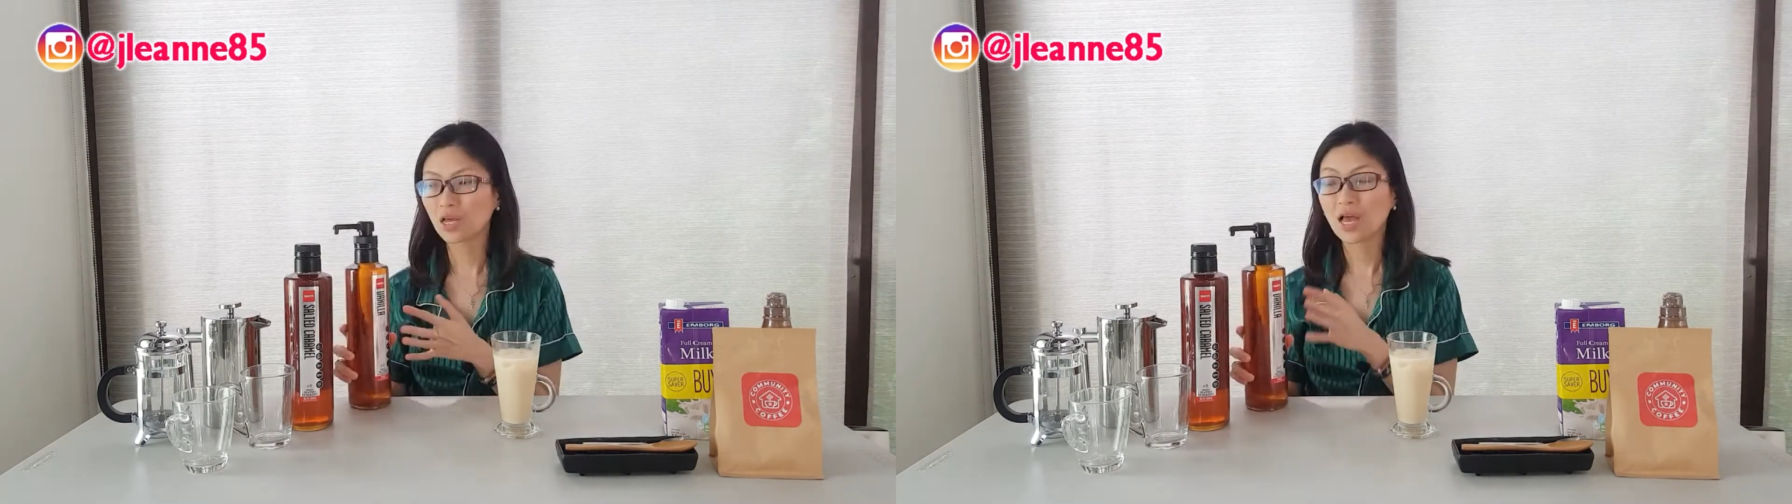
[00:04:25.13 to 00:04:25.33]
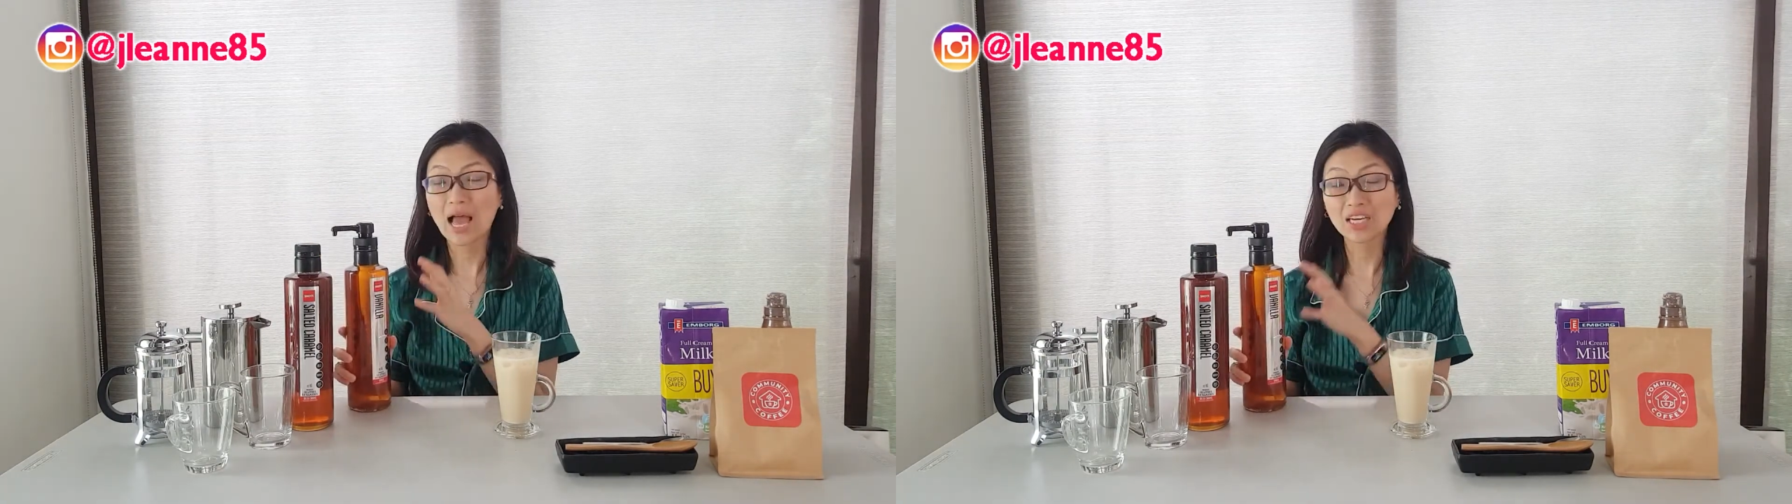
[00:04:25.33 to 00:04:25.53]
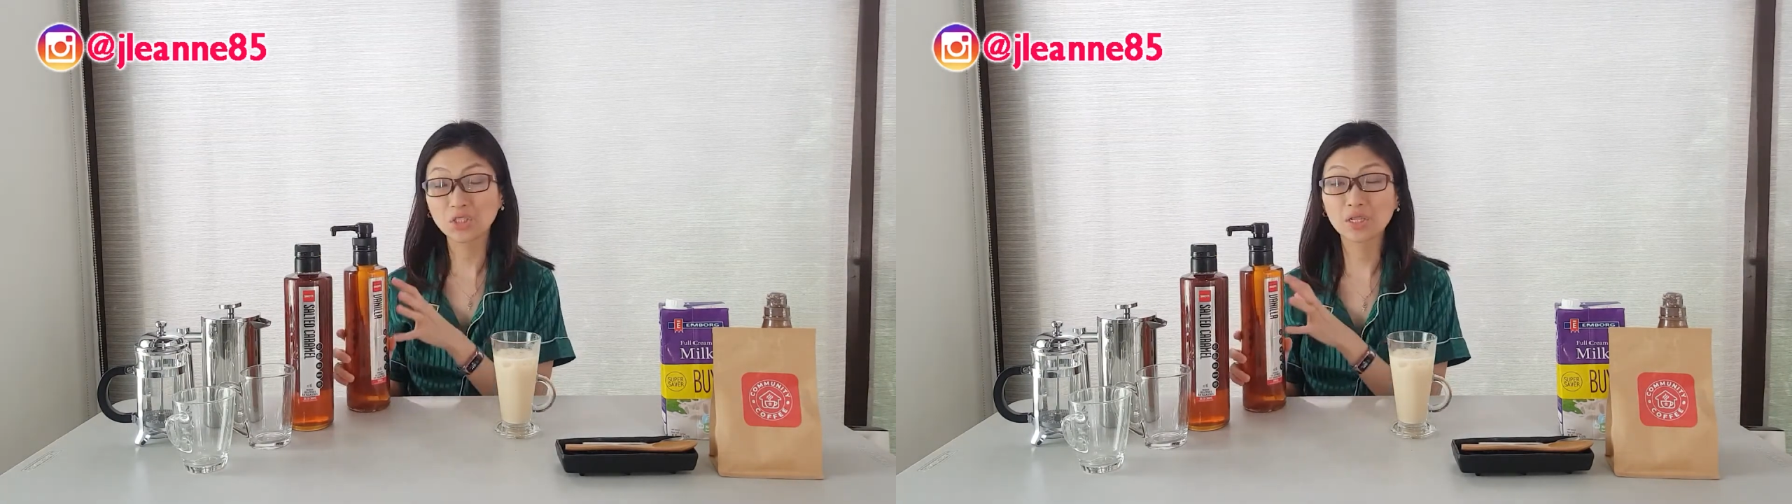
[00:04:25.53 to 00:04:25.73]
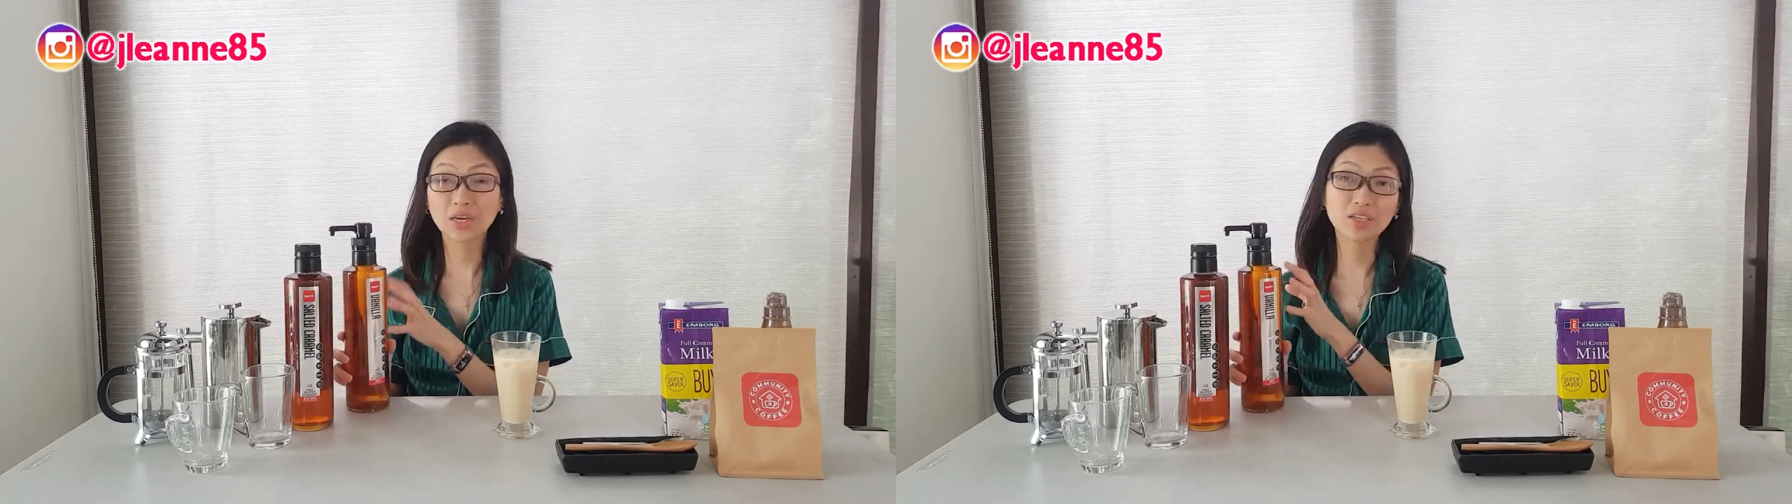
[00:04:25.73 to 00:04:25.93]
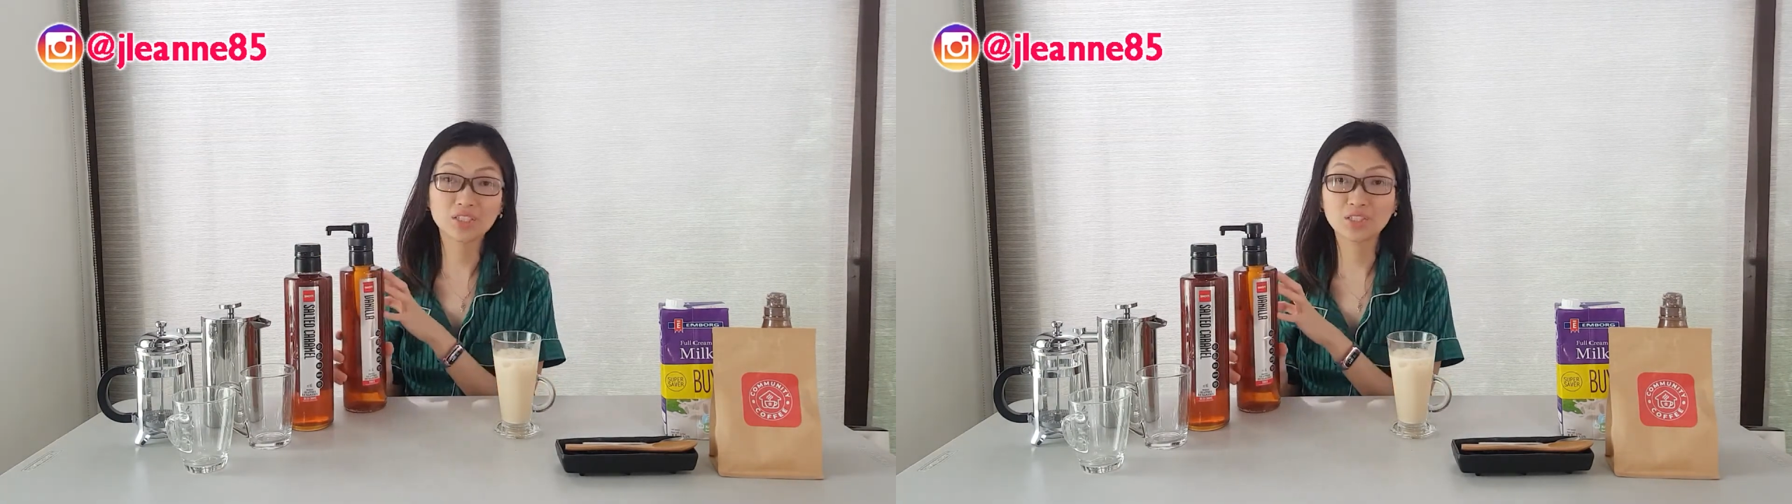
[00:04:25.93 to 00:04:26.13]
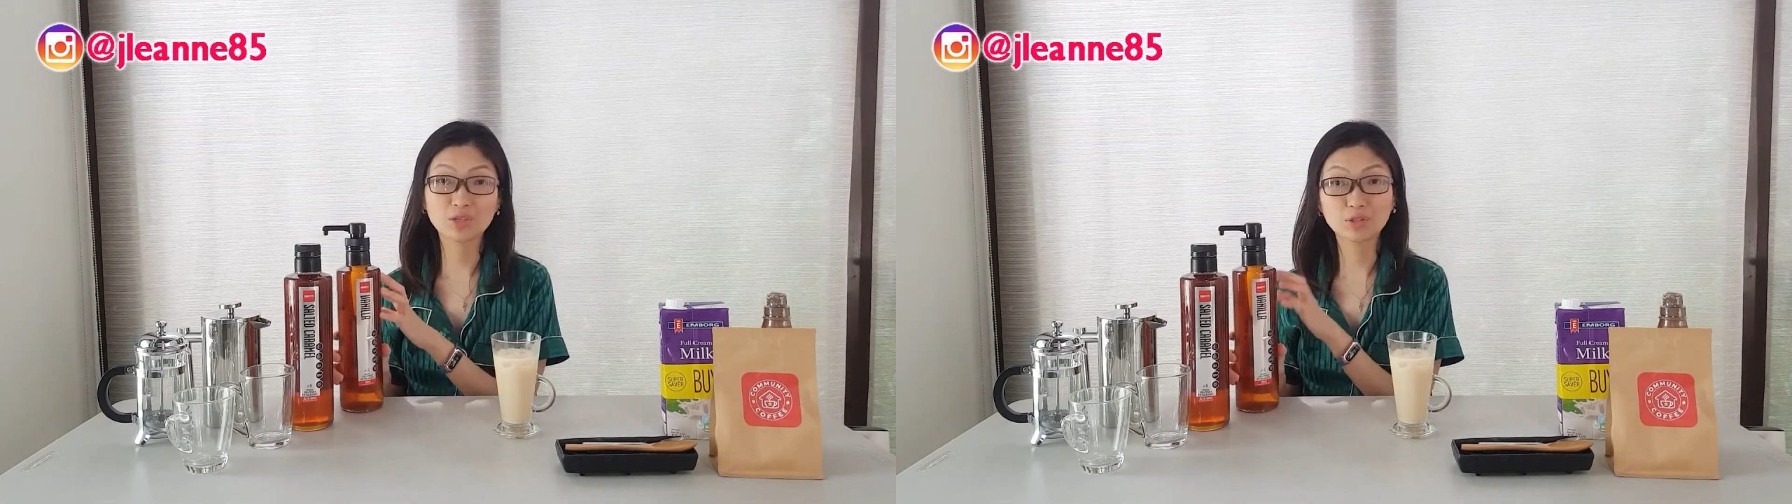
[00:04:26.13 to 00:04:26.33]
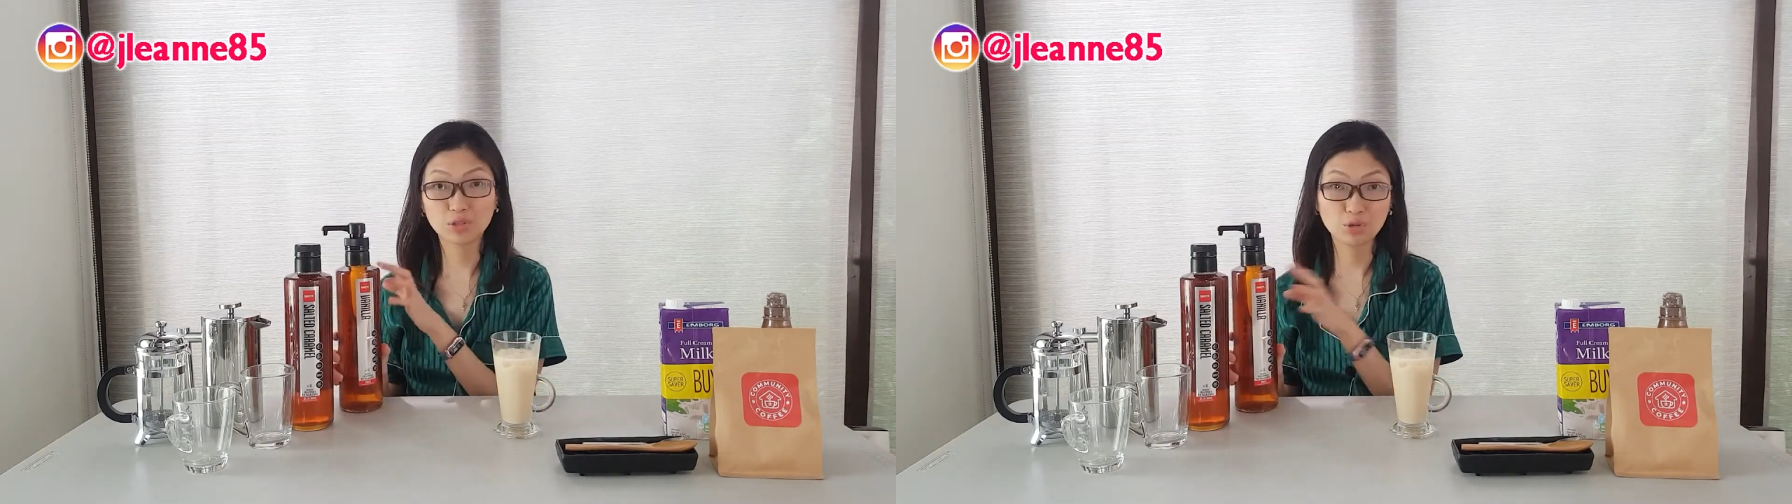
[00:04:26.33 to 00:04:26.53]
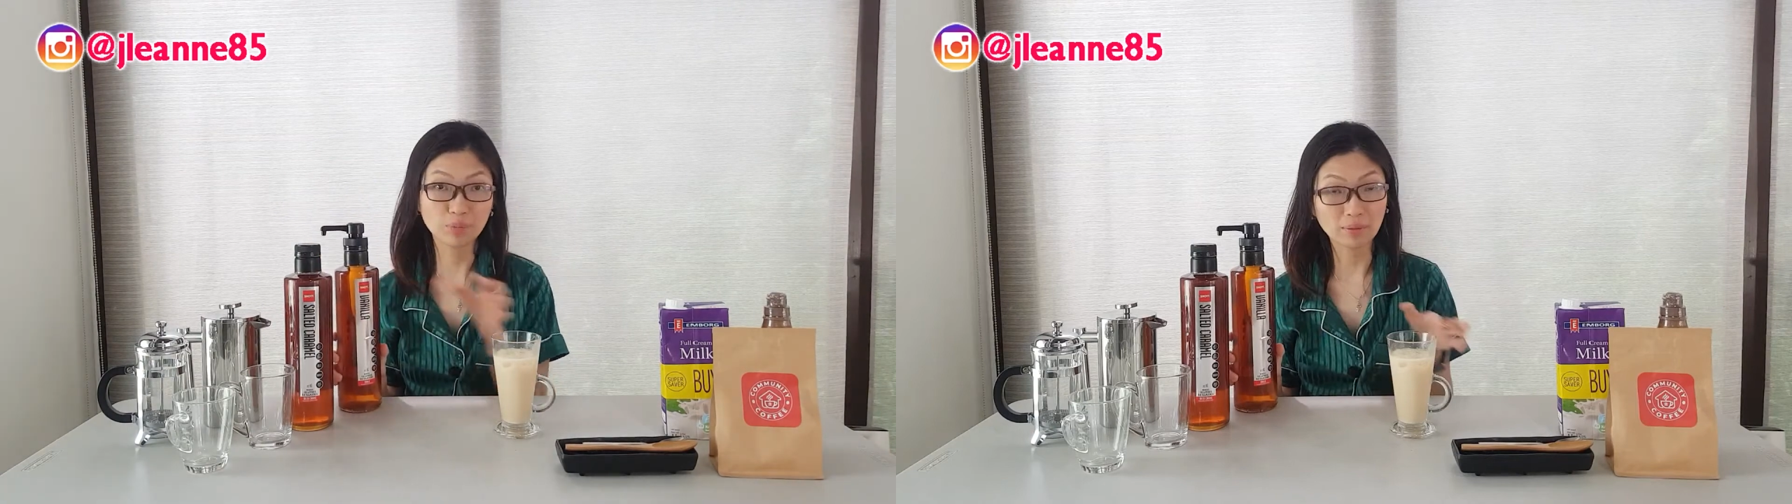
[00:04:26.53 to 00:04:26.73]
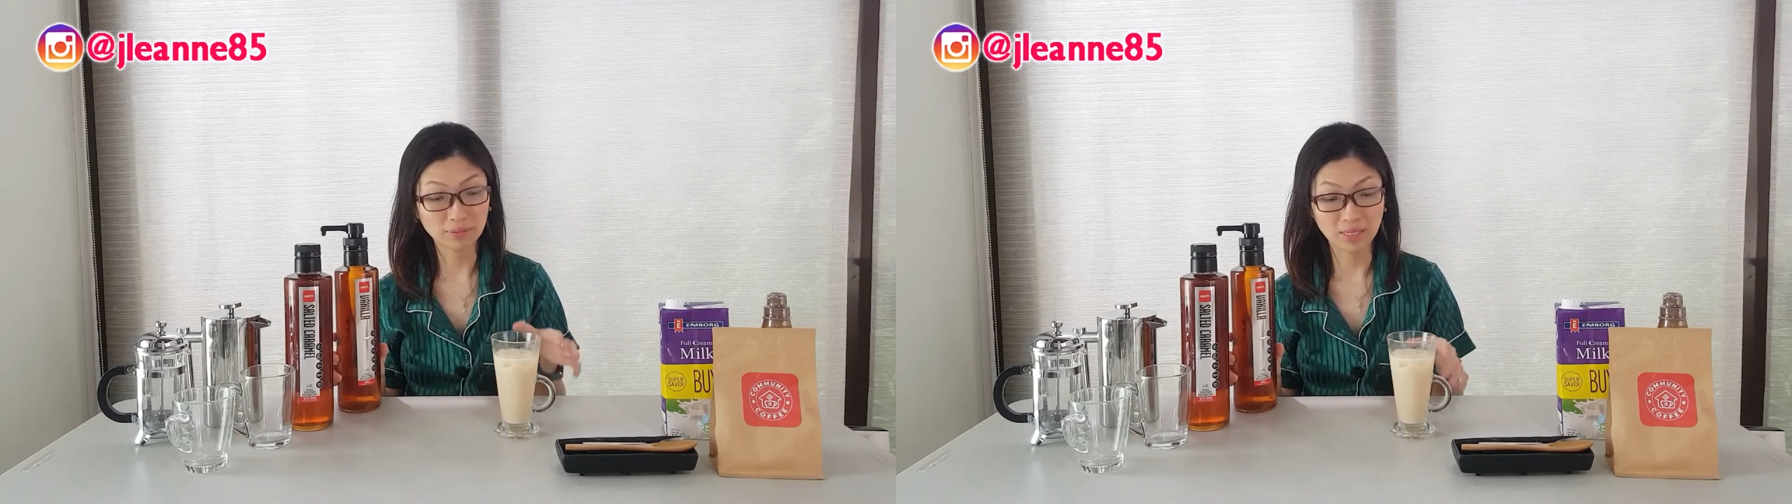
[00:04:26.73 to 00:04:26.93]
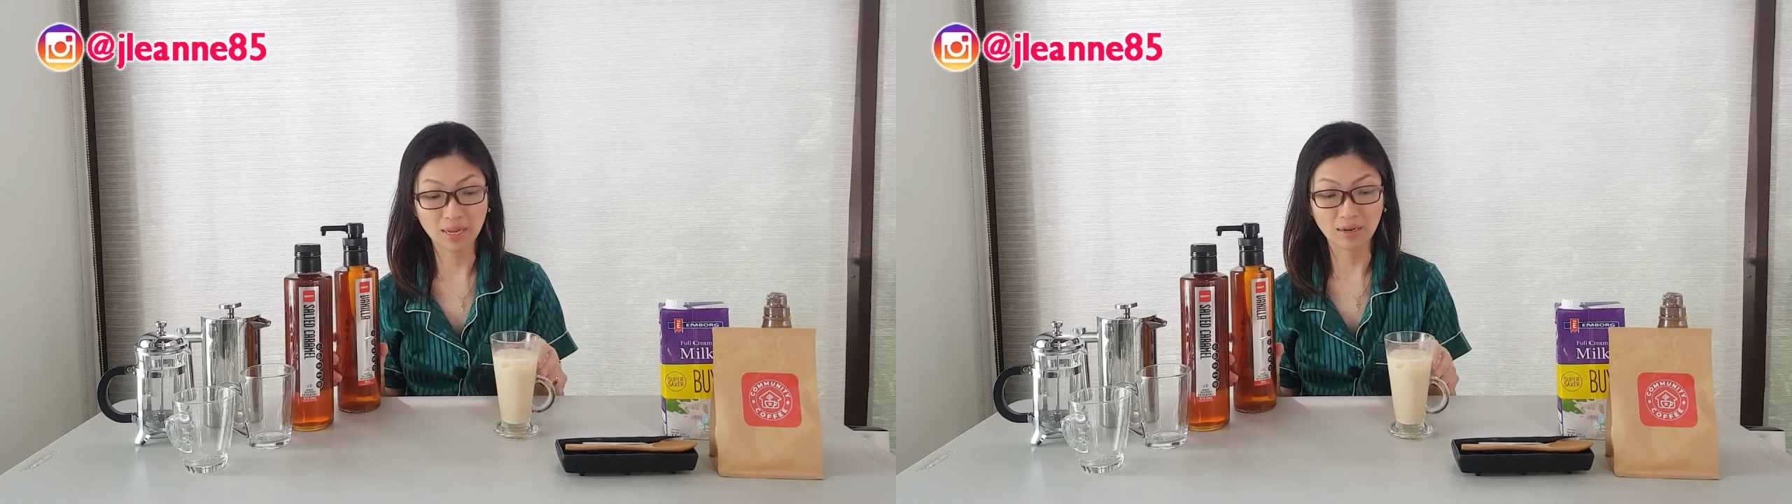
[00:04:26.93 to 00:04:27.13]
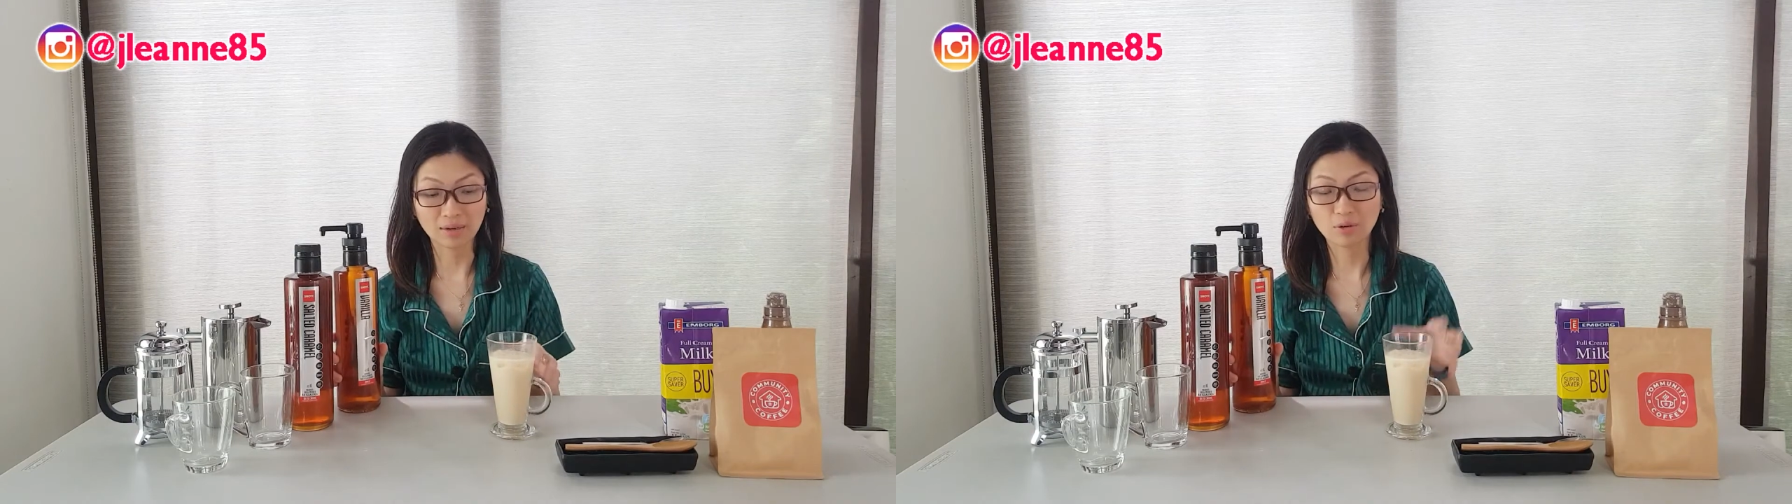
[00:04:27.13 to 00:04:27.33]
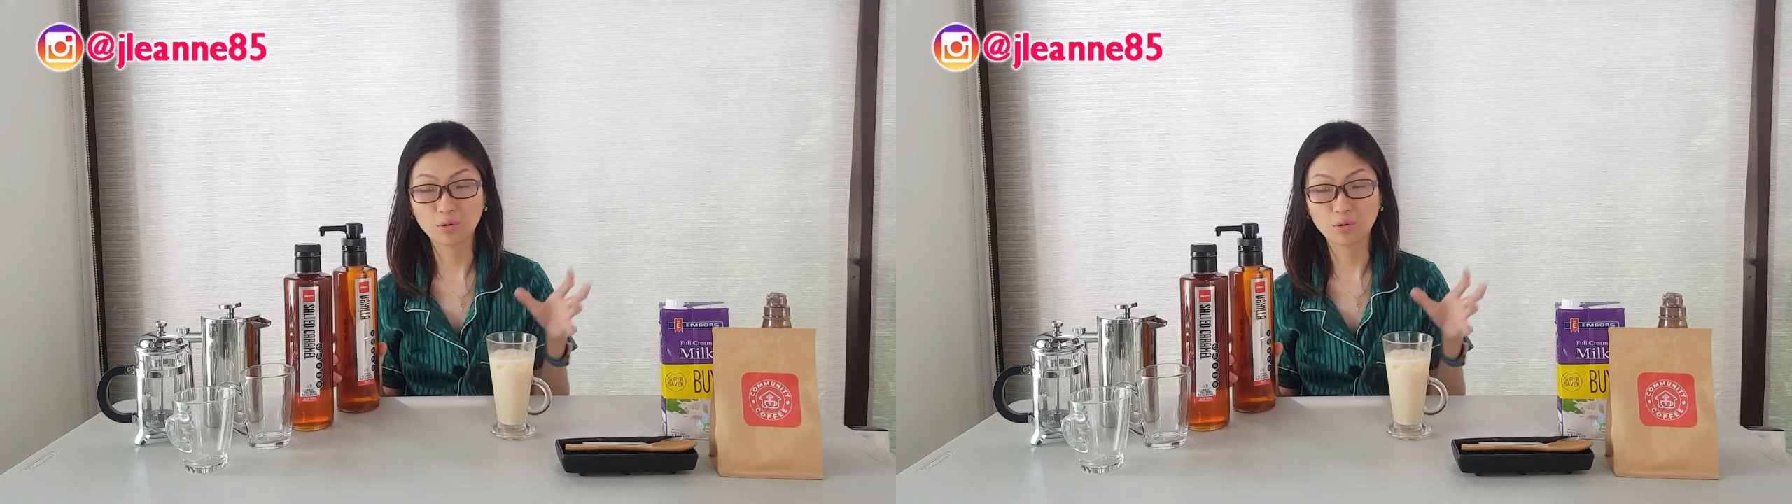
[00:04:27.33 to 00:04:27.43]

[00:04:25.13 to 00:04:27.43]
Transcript: Actually, you can just use 2 pumps lang